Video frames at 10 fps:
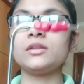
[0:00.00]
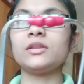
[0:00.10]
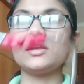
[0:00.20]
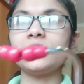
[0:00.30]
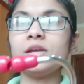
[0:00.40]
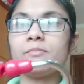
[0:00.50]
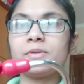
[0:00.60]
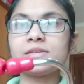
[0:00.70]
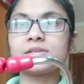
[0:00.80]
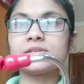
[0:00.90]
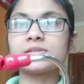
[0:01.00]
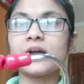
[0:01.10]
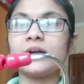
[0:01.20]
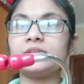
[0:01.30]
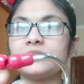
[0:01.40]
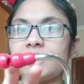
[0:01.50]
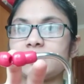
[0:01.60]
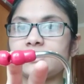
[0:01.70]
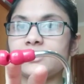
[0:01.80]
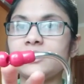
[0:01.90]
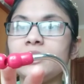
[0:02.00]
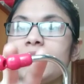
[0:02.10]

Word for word: the earpieces are directed